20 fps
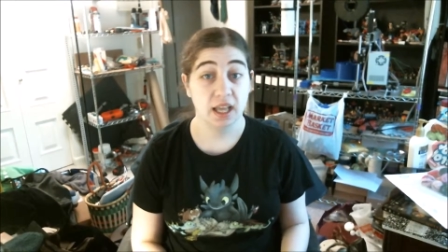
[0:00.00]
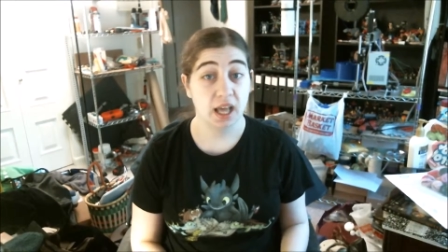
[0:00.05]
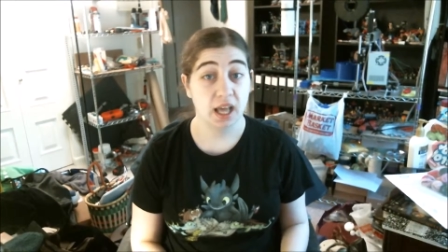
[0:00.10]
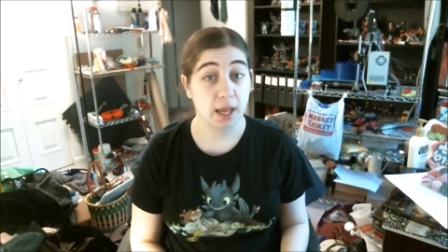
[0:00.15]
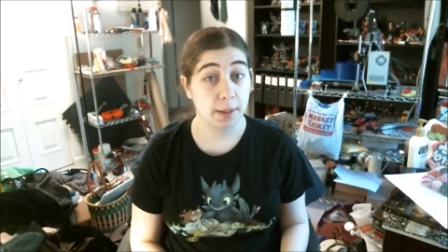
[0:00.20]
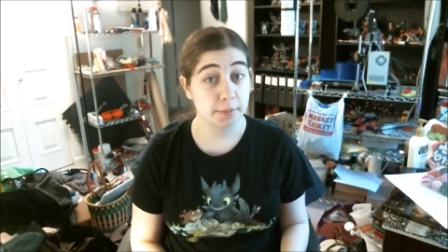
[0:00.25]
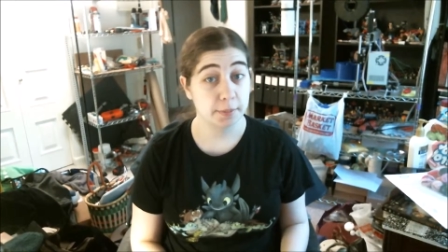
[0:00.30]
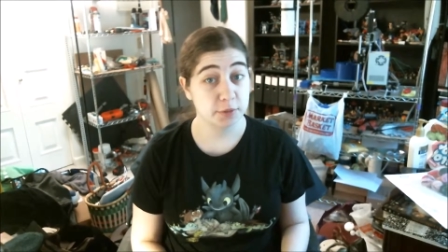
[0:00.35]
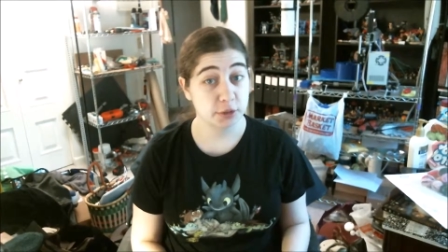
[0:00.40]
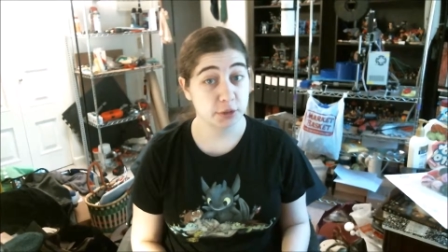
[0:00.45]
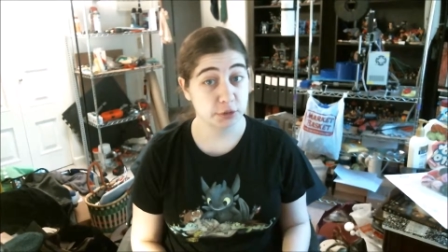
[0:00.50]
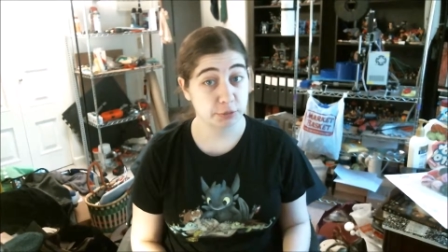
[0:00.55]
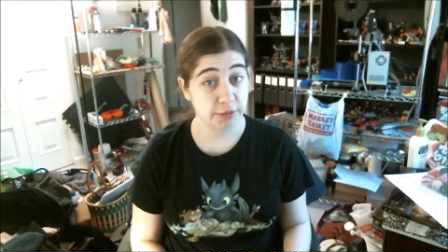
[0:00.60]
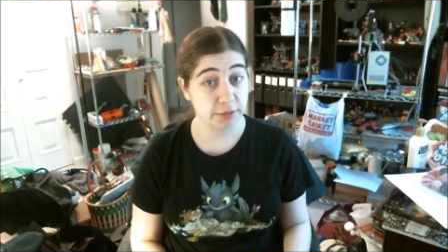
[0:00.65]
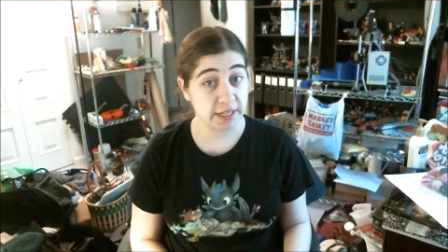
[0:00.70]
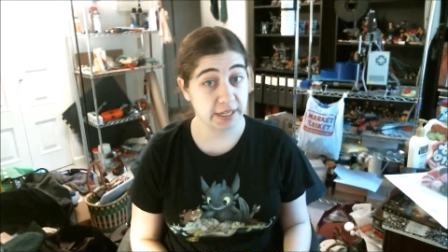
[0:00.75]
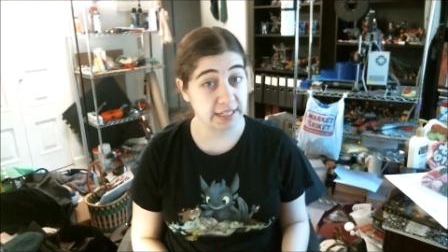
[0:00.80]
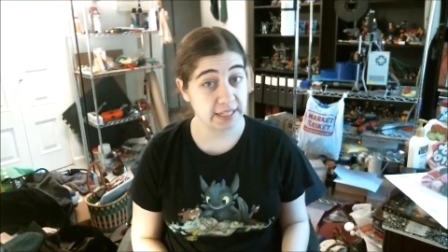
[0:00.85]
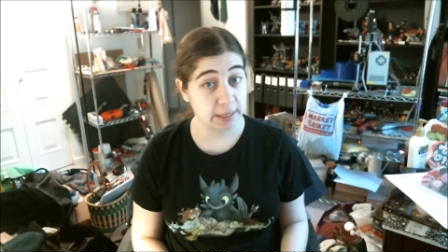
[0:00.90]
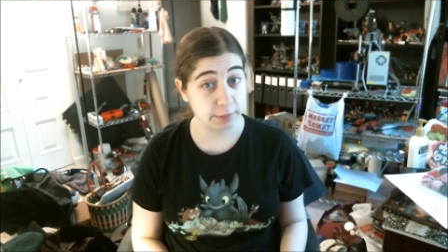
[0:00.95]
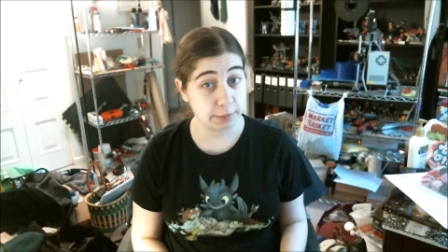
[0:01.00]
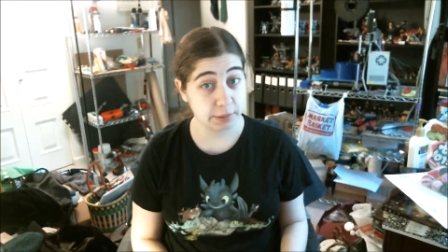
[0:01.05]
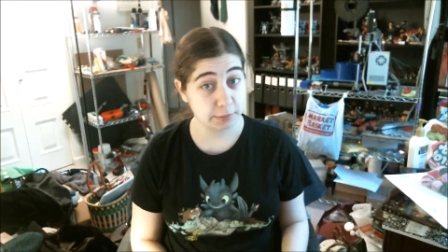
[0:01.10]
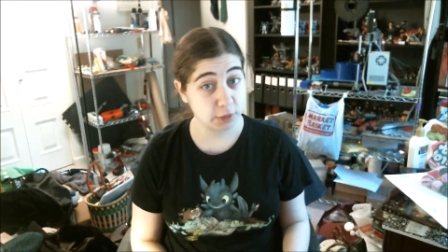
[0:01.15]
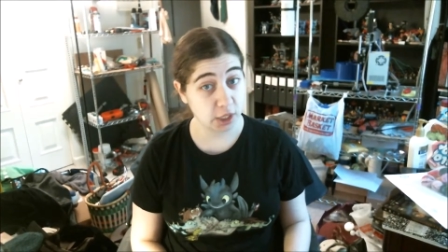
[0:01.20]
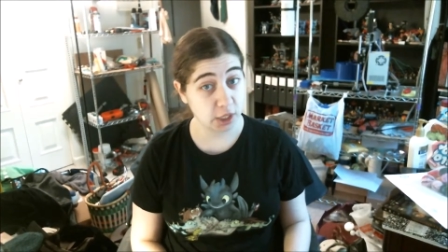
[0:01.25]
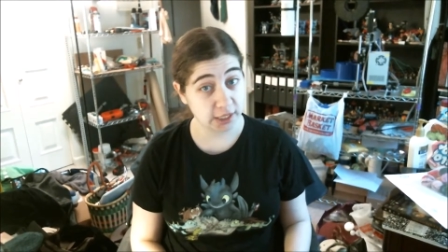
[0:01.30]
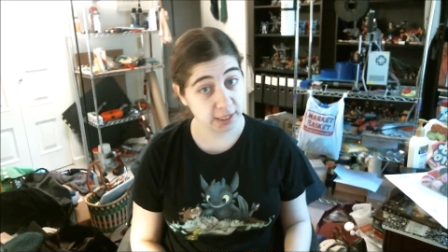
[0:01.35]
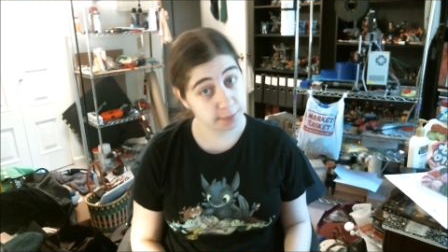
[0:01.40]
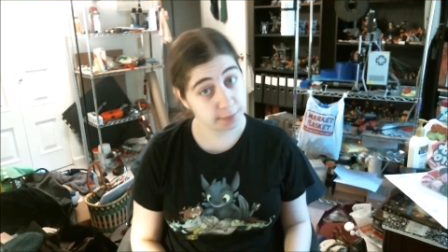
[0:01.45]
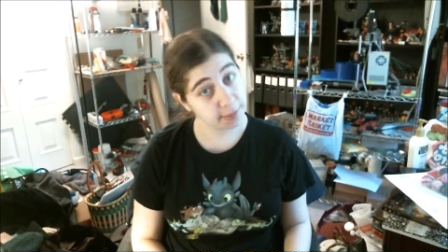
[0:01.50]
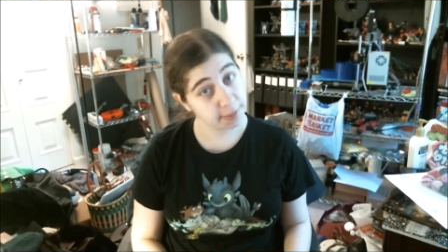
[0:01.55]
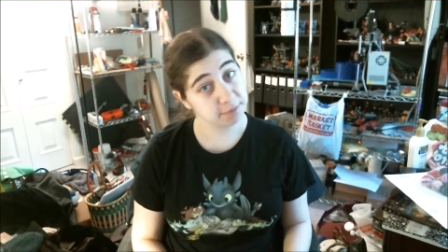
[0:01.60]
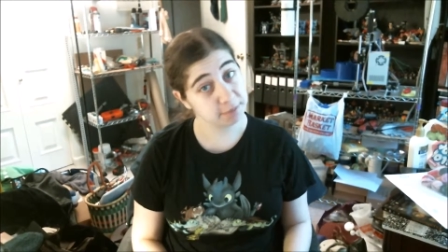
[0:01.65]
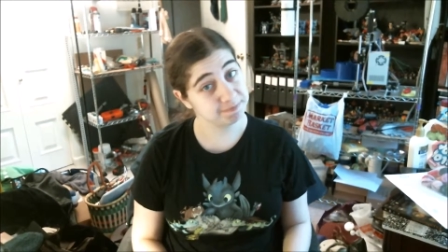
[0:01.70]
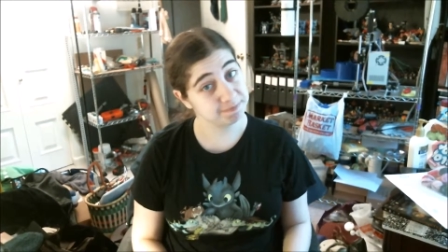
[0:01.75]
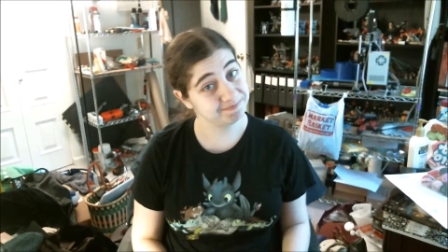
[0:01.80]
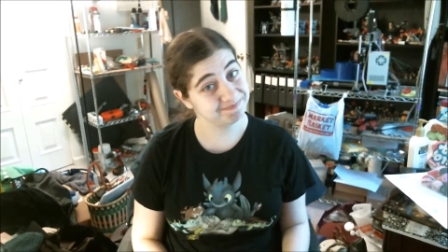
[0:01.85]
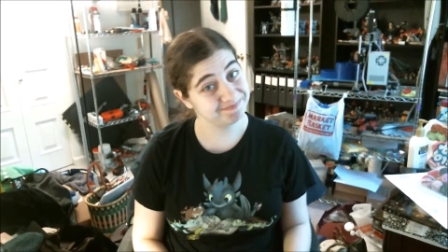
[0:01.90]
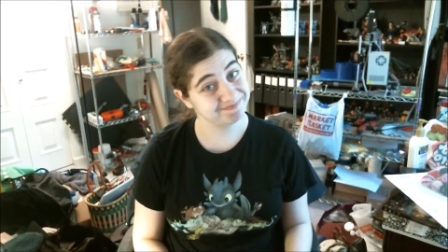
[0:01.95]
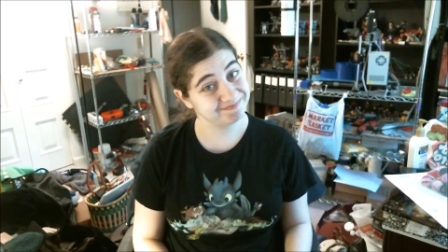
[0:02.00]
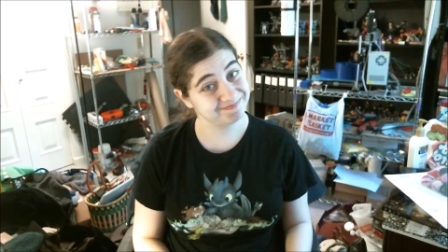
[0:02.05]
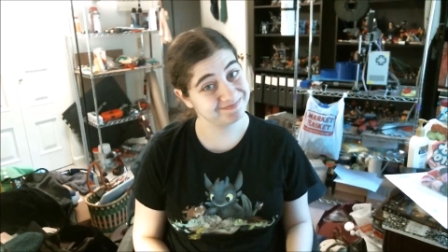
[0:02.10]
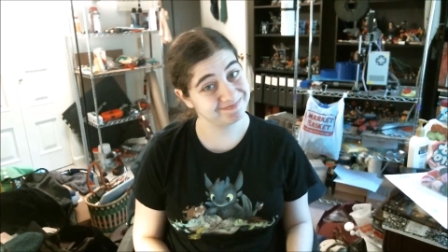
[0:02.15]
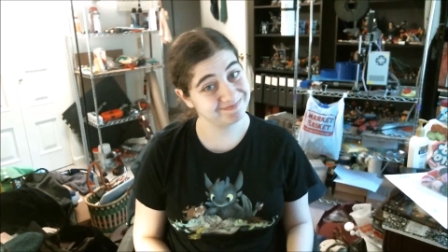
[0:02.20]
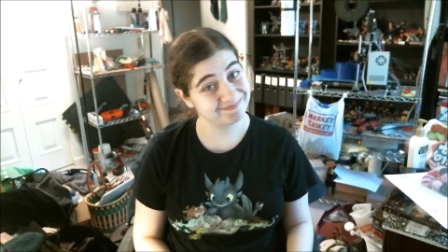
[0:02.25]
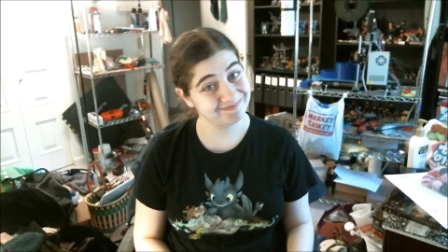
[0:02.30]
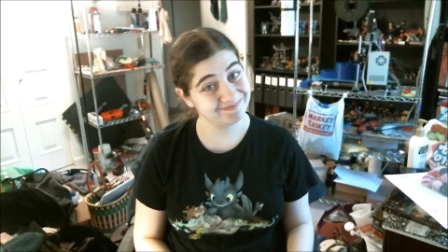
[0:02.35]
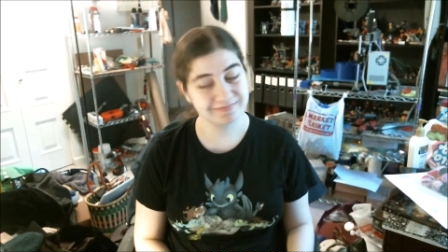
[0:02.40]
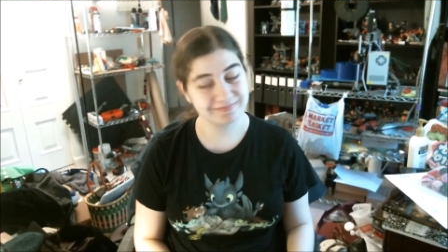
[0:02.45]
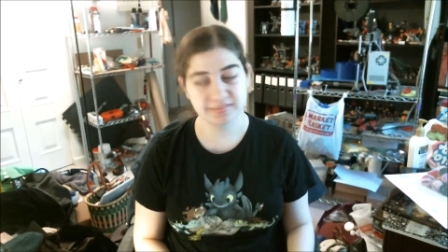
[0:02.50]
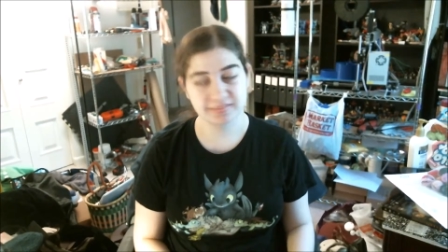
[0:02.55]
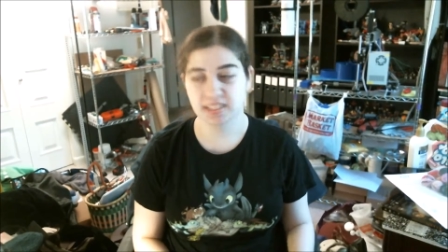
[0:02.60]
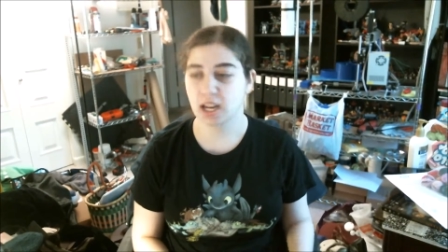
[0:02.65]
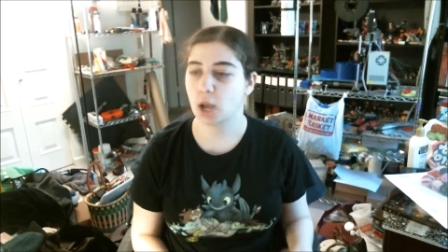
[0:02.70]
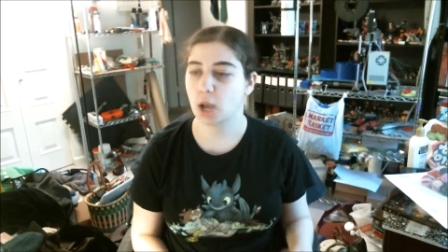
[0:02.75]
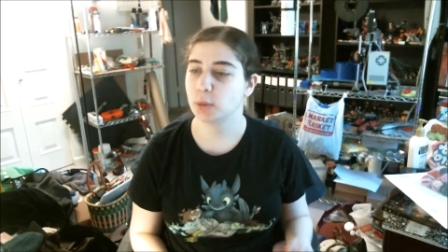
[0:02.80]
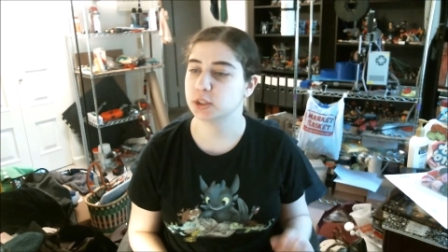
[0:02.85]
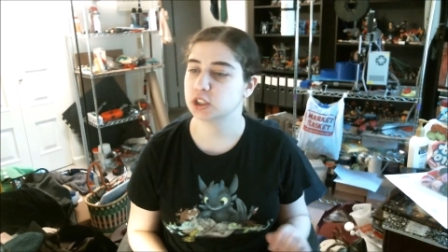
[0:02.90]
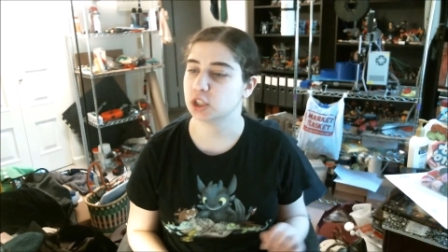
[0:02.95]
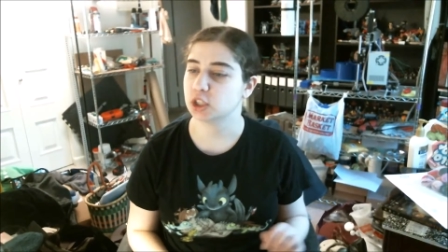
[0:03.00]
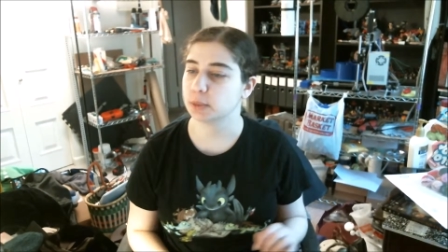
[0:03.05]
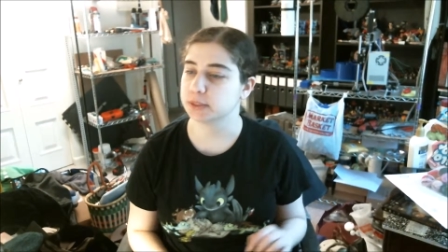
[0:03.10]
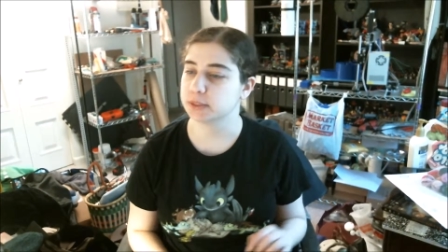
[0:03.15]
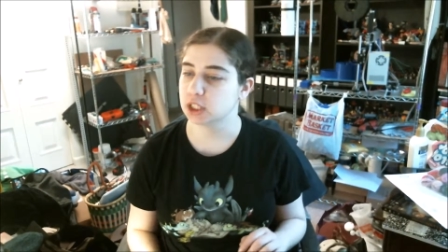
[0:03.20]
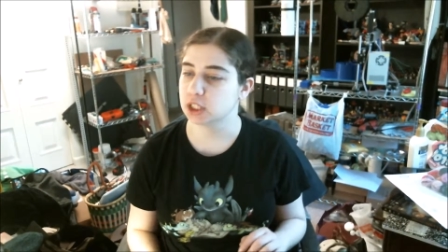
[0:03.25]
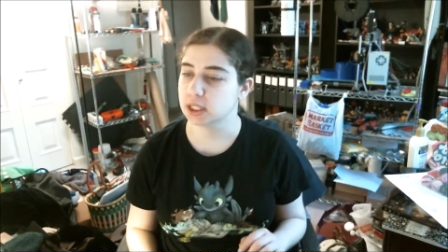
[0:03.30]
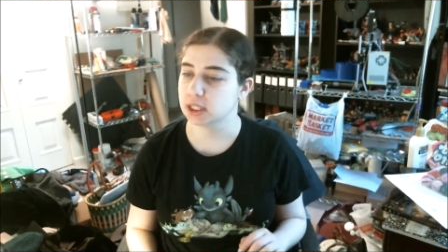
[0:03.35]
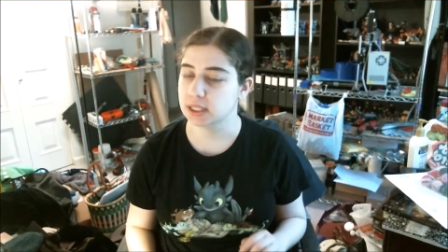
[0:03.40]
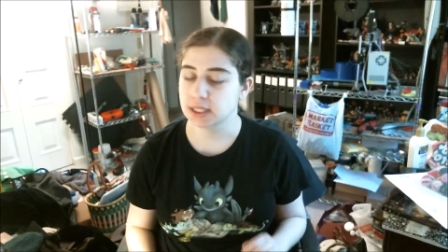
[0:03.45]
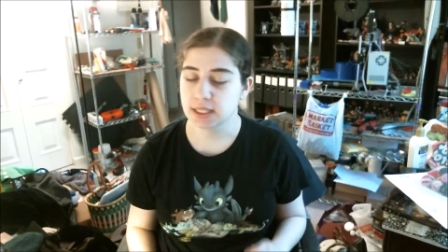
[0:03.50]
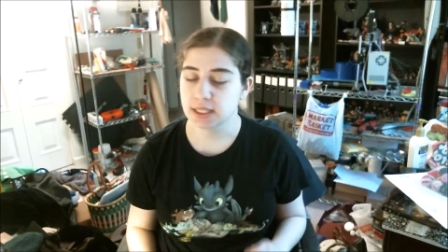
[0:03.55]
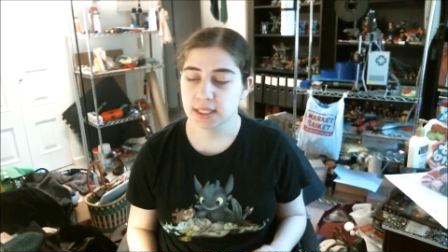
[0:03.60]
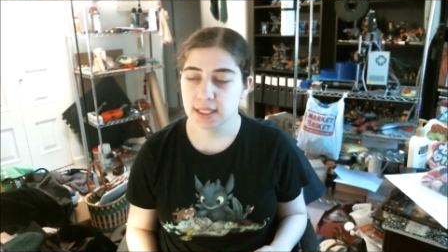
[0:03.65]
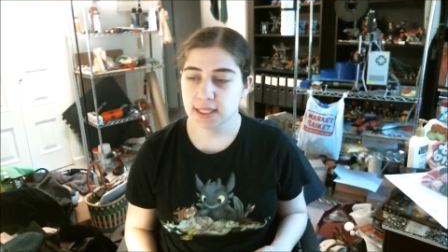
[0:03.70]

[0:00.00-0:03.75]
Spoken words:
I'm just writing down what I'm talking about, which is always good.